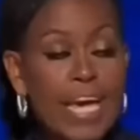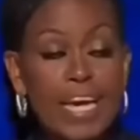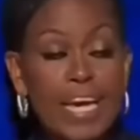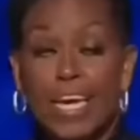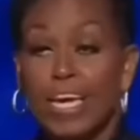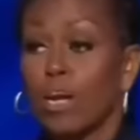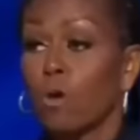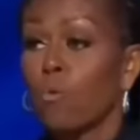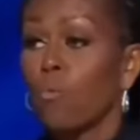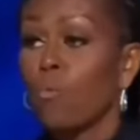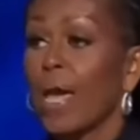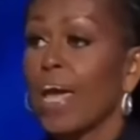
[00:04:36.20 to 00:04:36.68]

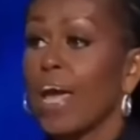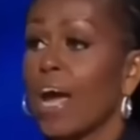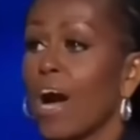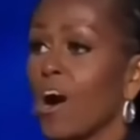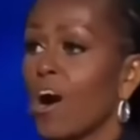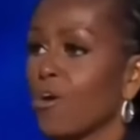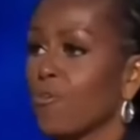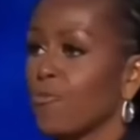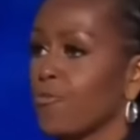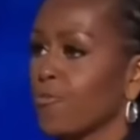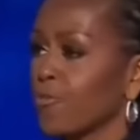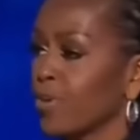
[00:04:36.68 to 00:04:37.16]
Taking
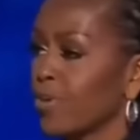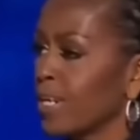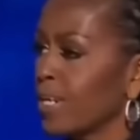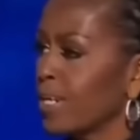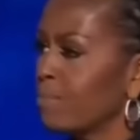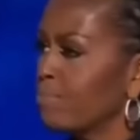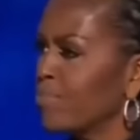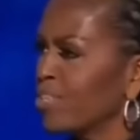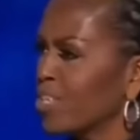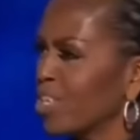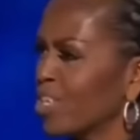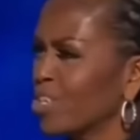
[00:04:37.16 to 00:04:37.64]
away our
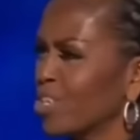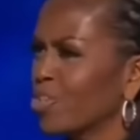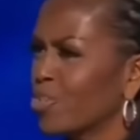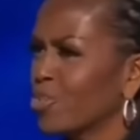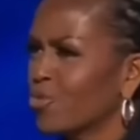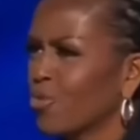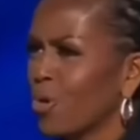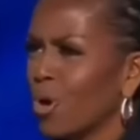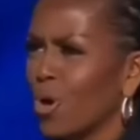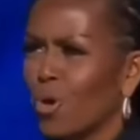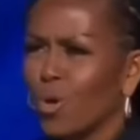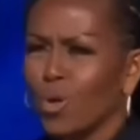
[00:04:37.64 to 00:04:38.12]
freedom to
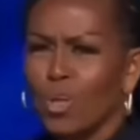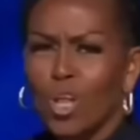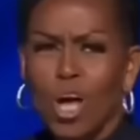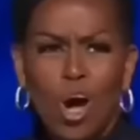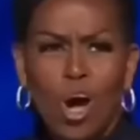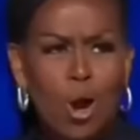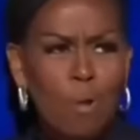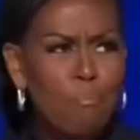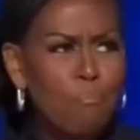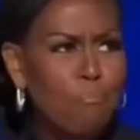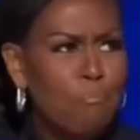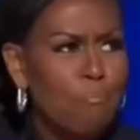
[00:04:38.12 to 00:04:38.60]

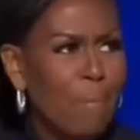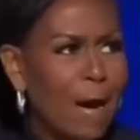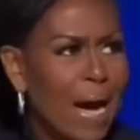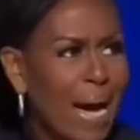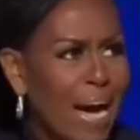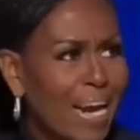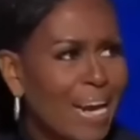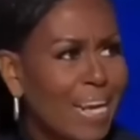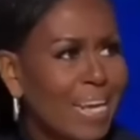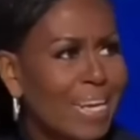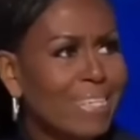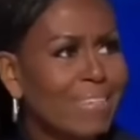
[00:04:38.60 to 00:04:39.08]
control our
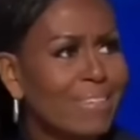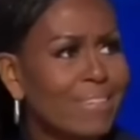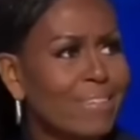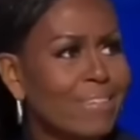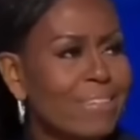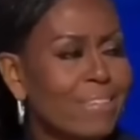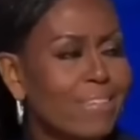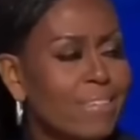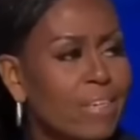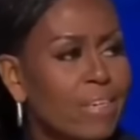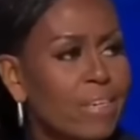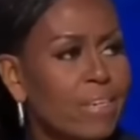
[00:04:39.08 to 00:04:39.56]

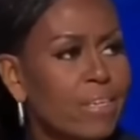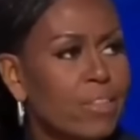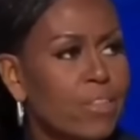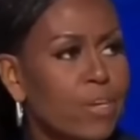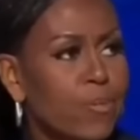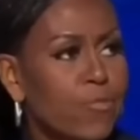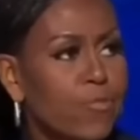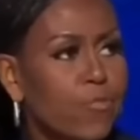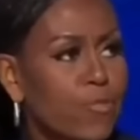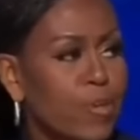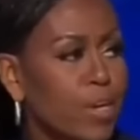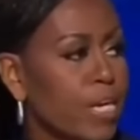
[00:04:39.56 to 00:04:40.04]
bodies,
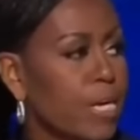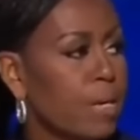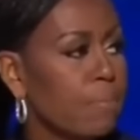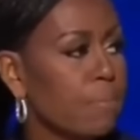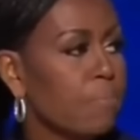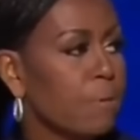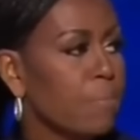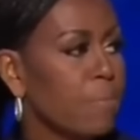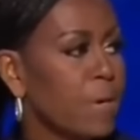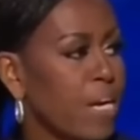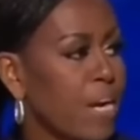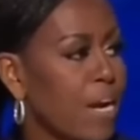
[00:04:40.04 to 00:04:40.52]
the
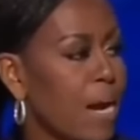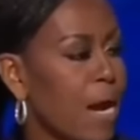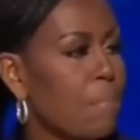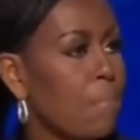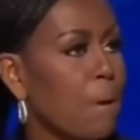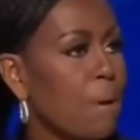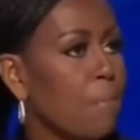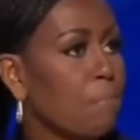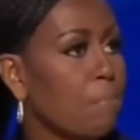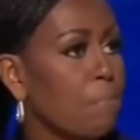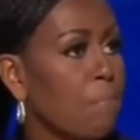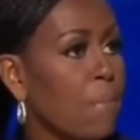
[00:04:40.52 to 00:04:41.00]
freedom to
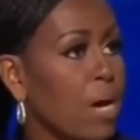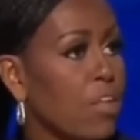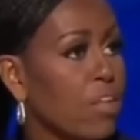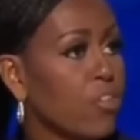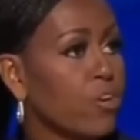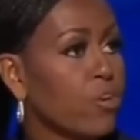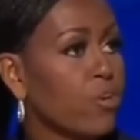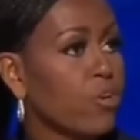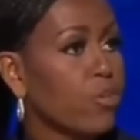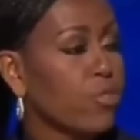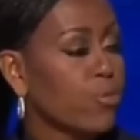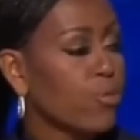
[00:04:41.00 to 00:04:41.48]
become a
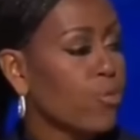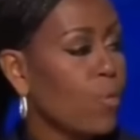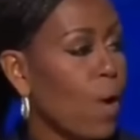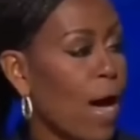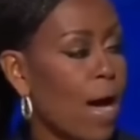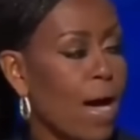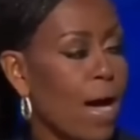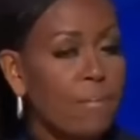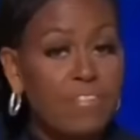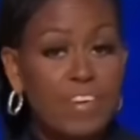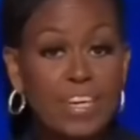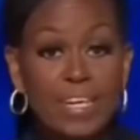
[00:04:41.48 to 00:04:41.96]
mother
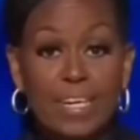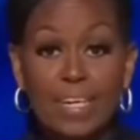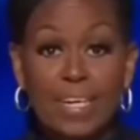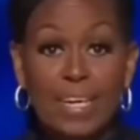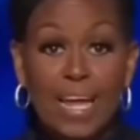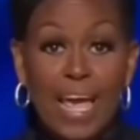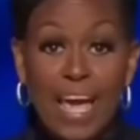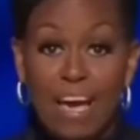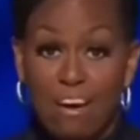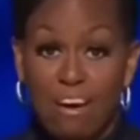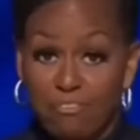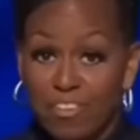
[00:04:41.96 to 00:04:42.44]
through
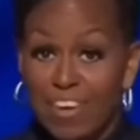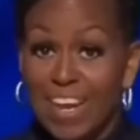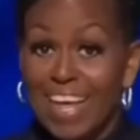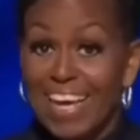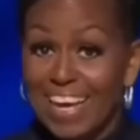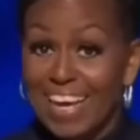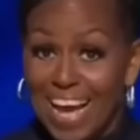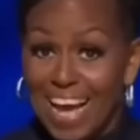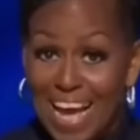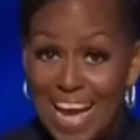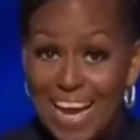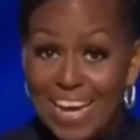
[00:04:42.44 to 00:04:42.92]

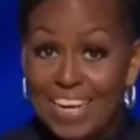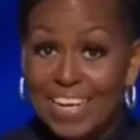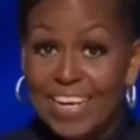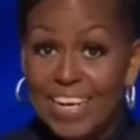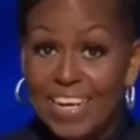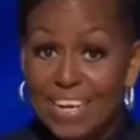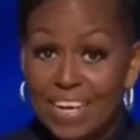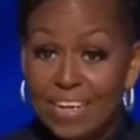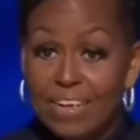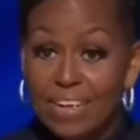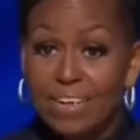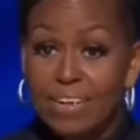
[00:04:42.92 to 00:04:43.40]
IVF like
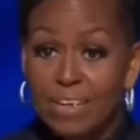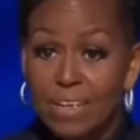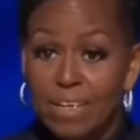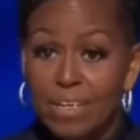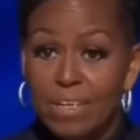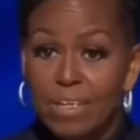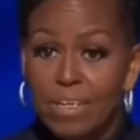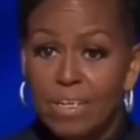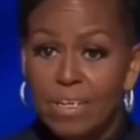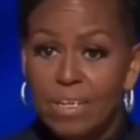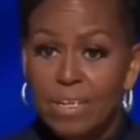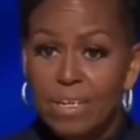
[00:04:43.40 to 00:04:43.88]
I did,
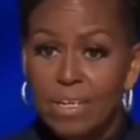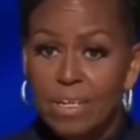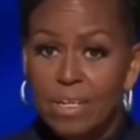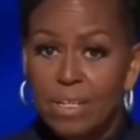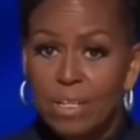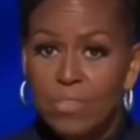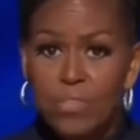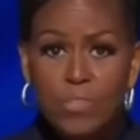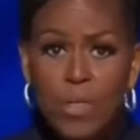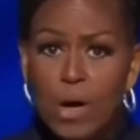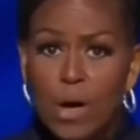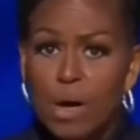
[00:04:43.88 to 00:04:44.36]

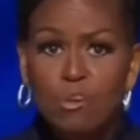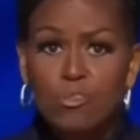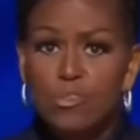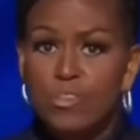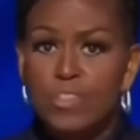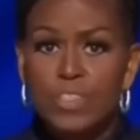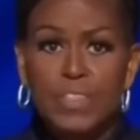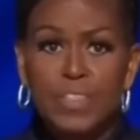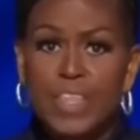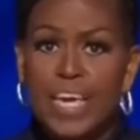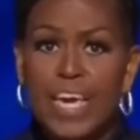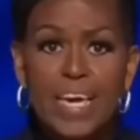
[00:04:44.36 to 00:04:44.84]

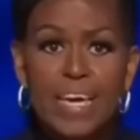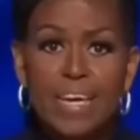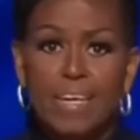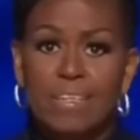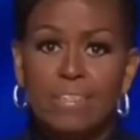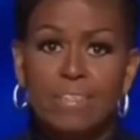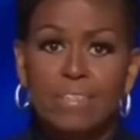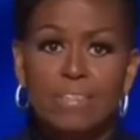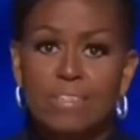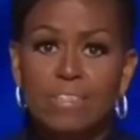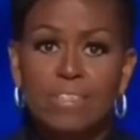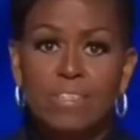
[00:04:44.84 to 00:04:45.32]
those
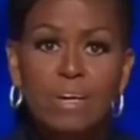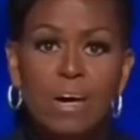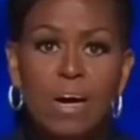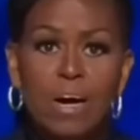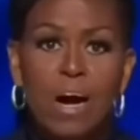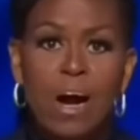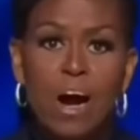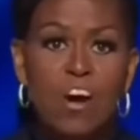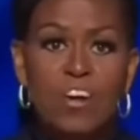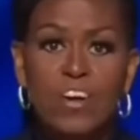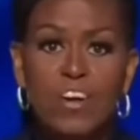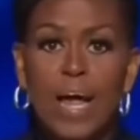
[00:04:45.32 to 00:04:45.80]

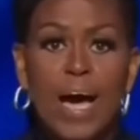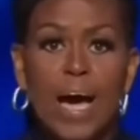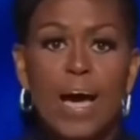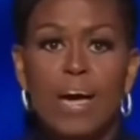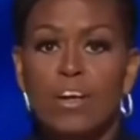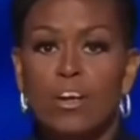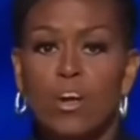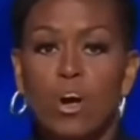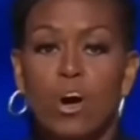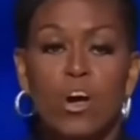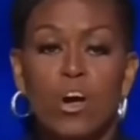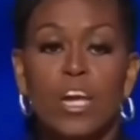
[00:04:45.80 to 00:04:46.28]
things are
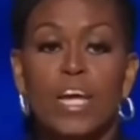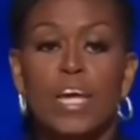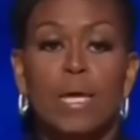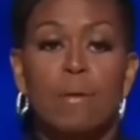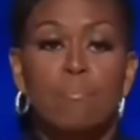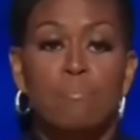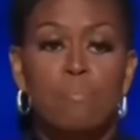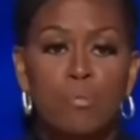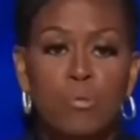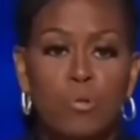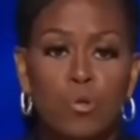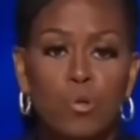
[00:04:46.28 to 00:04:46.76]
not
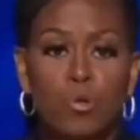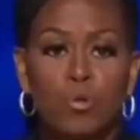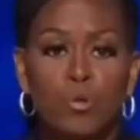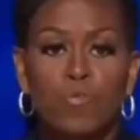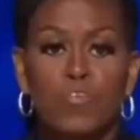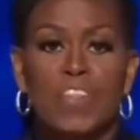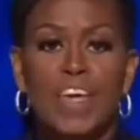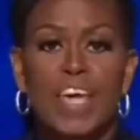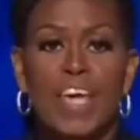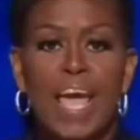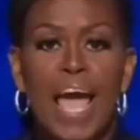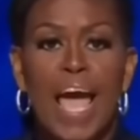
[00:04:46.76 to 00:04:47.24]
going to
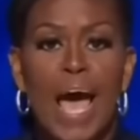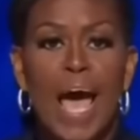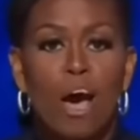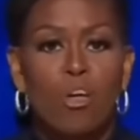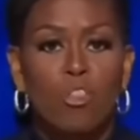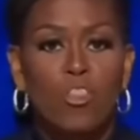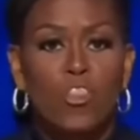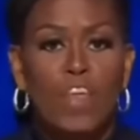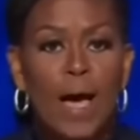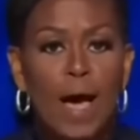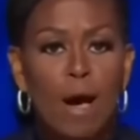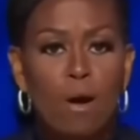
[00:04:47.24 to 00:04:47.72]
improve the
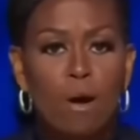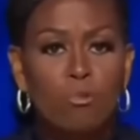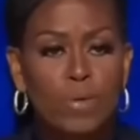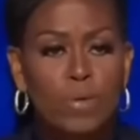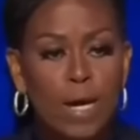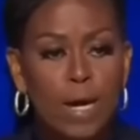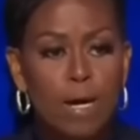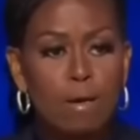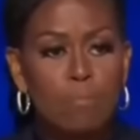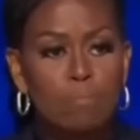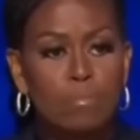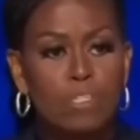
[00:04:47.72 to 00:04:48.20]
health
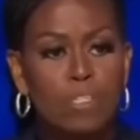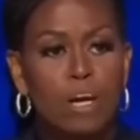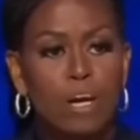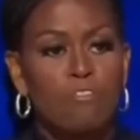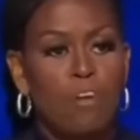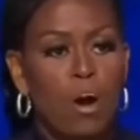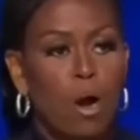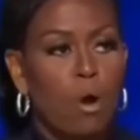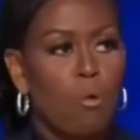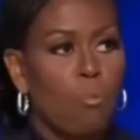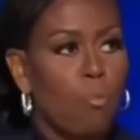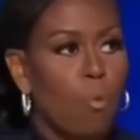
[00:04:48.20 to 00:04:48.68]

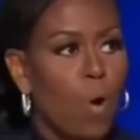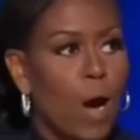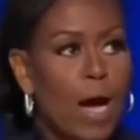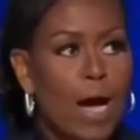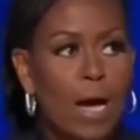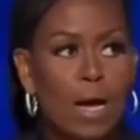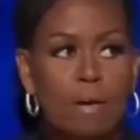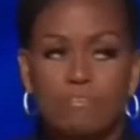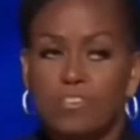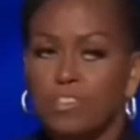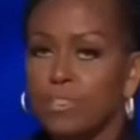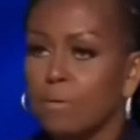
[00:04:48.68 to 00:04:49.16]
outcomes of our
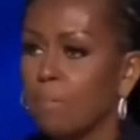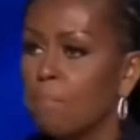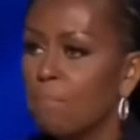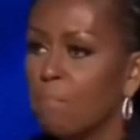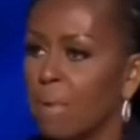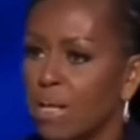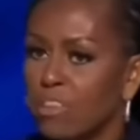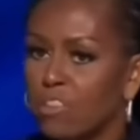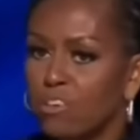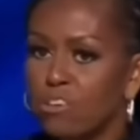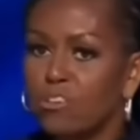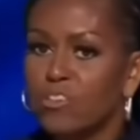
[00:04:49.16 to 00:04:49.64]
wives,
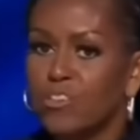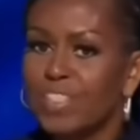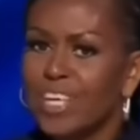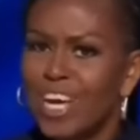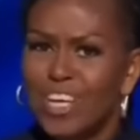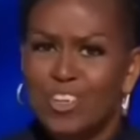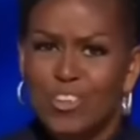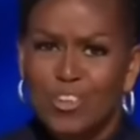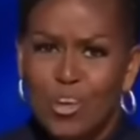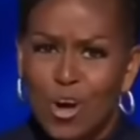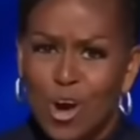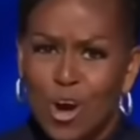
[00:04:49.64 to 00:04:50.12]

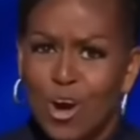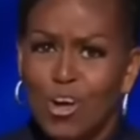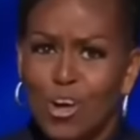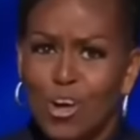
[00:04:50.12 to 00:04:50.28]
mothers, and